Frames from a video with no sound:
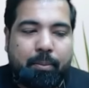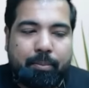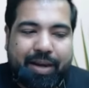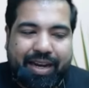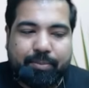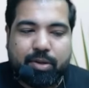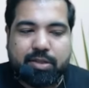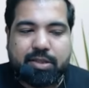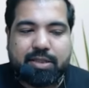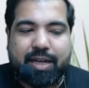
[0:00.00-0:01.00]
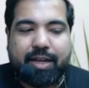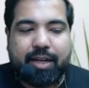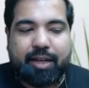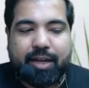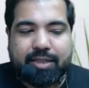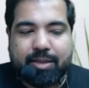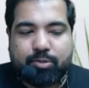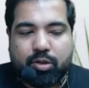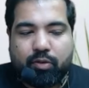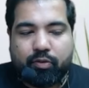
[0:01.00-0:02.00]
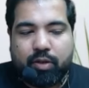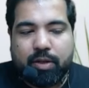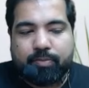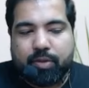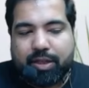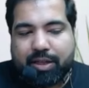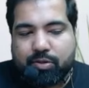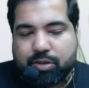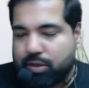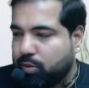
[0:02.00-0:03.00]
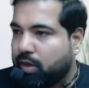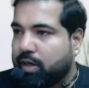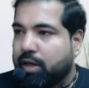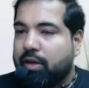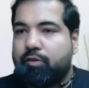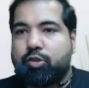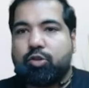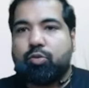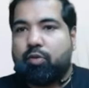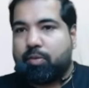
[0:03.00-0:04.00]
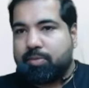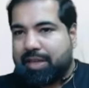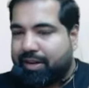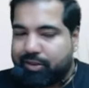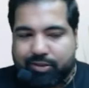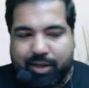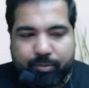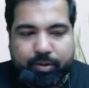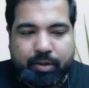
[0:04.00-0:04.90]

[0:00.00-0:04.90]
Blind persons can take an exemption of 3,200, which you know from salaries chapter.